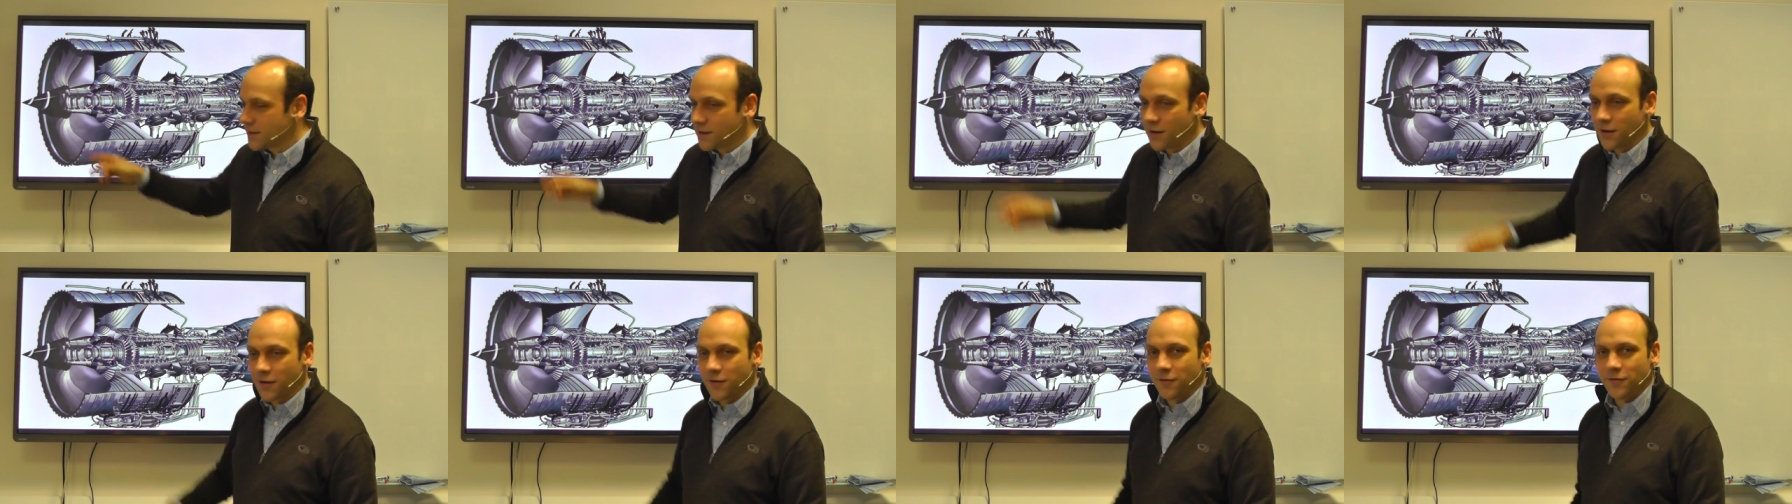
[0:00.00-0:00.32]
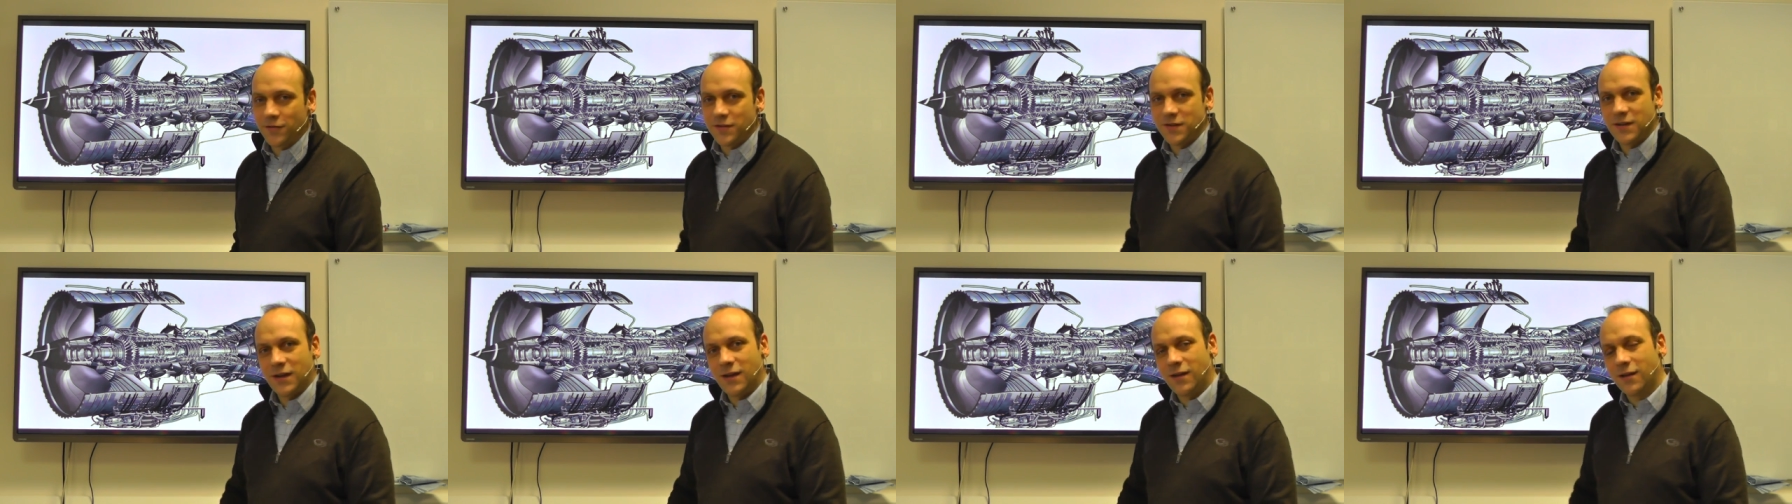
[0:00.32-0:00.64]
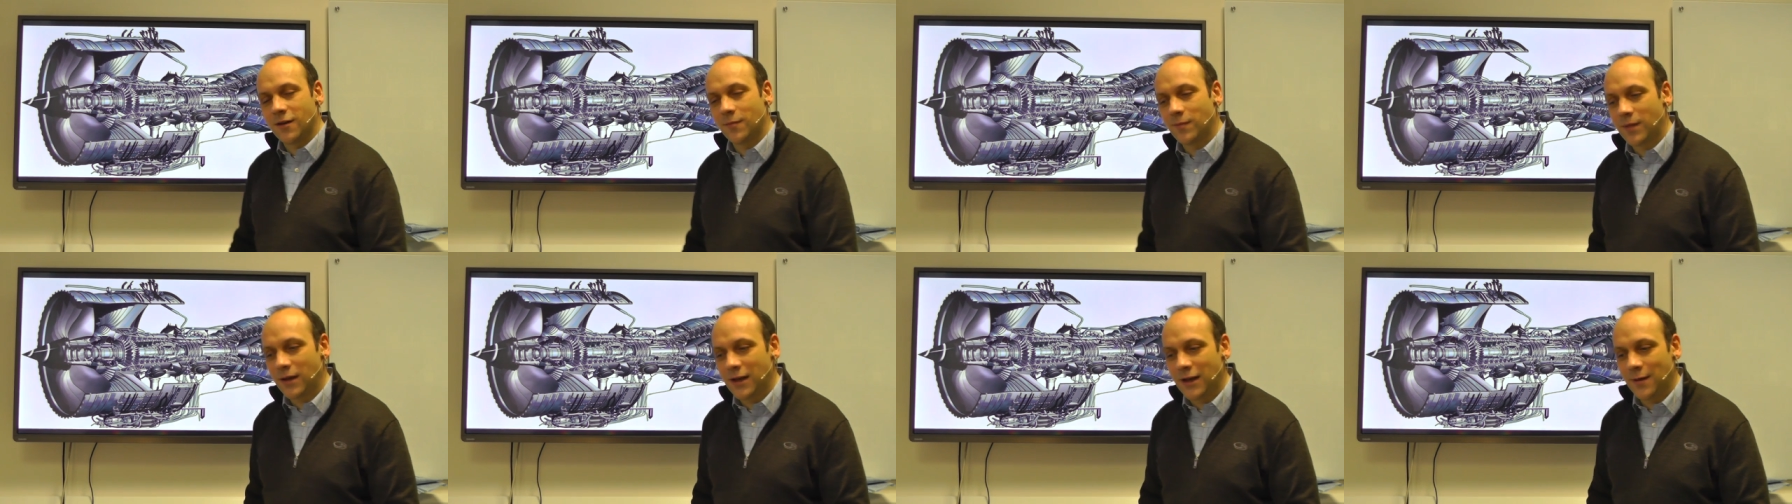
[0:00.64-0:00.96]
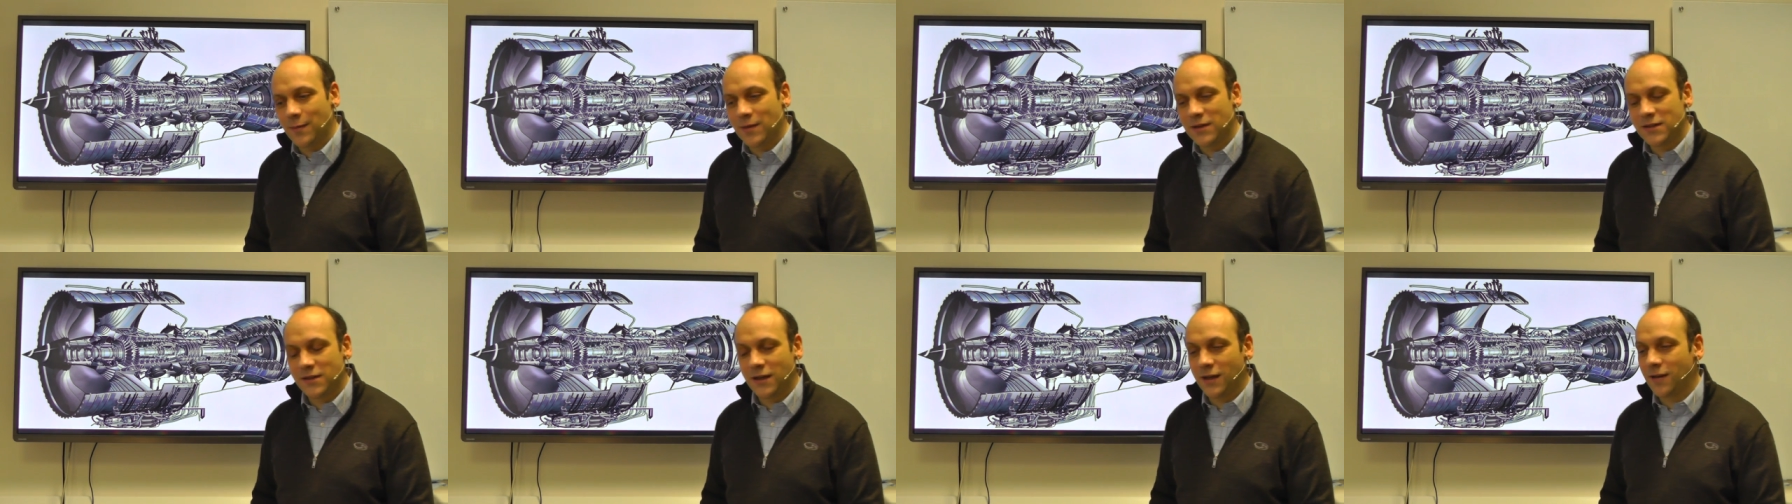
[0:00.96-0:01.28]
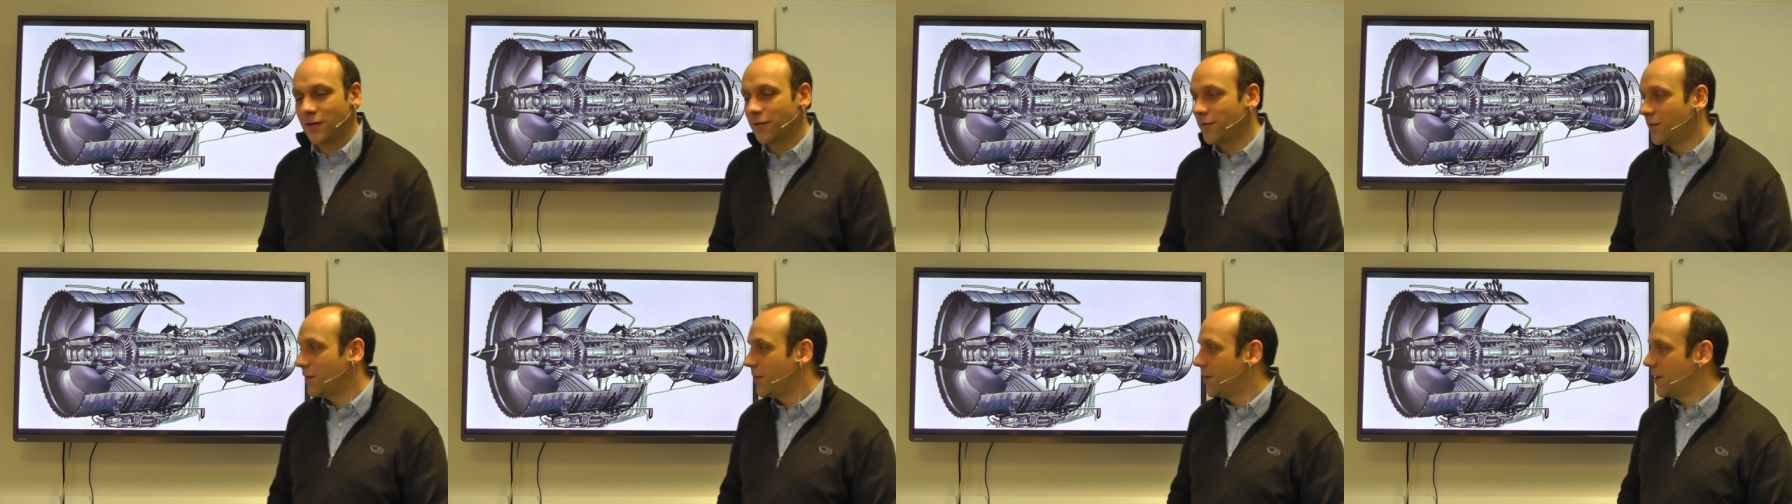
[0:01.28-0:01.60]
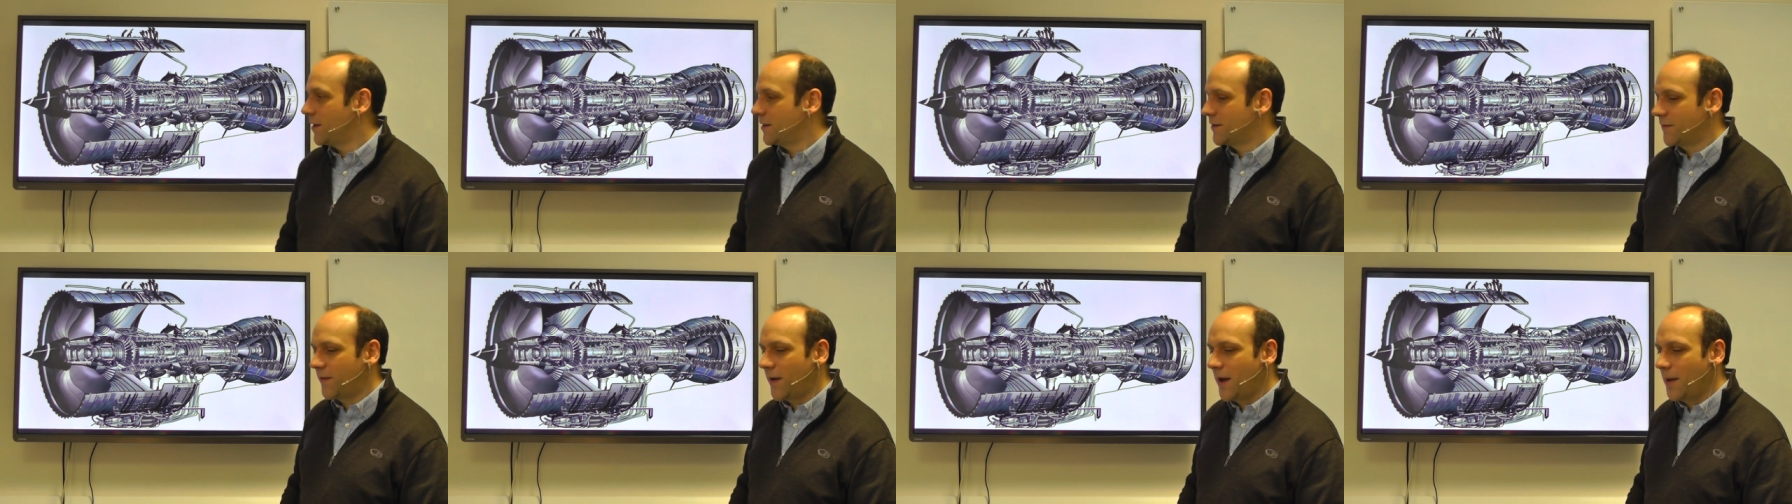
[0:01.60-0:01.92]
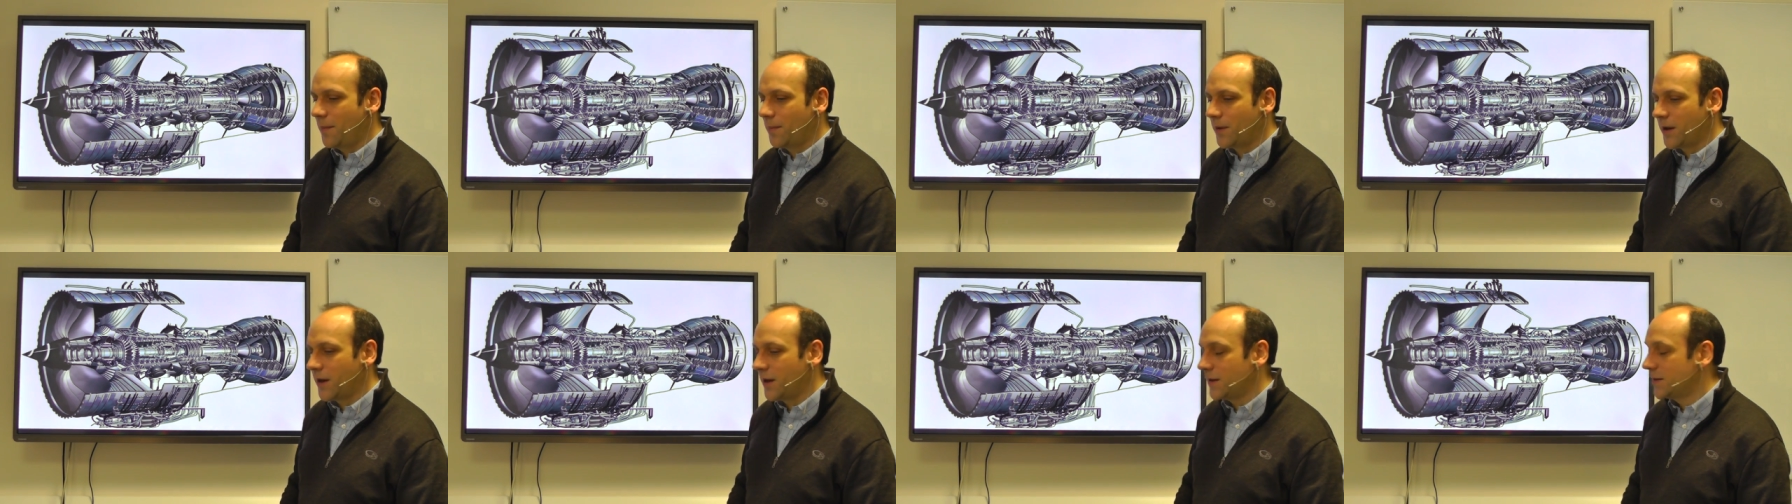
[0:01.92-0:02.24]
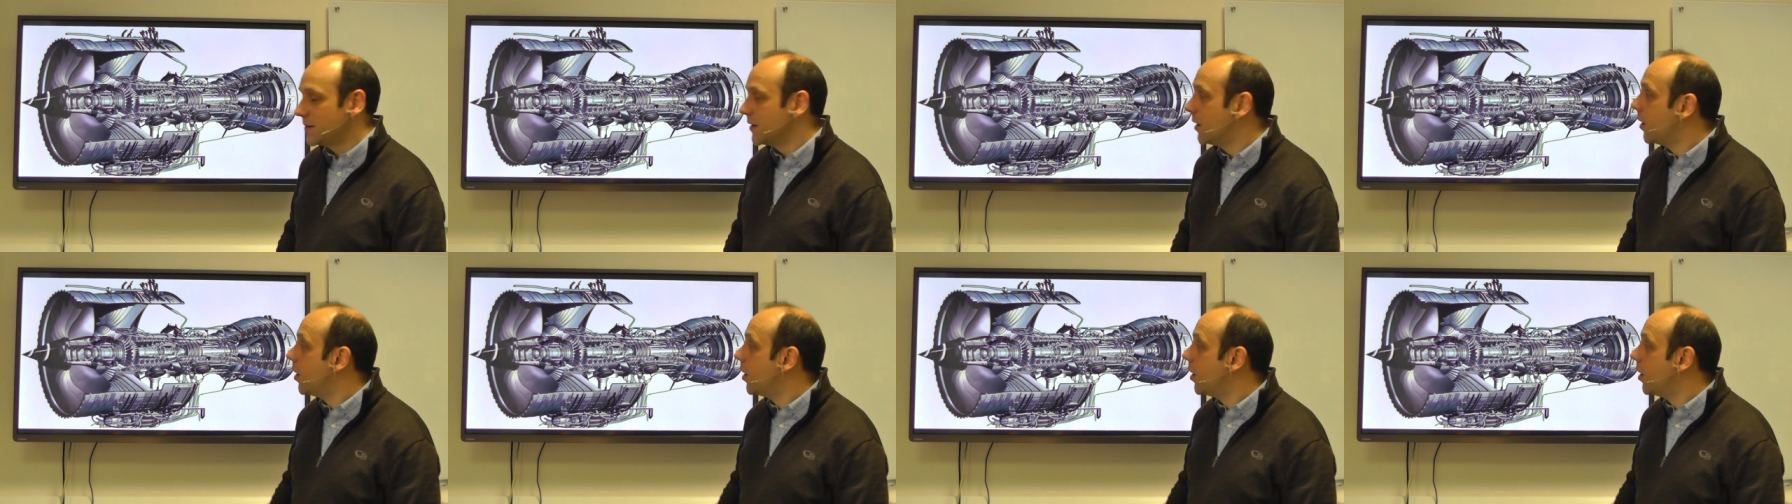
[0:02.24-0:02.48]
cycle fatigue can be limiting for these fan blades.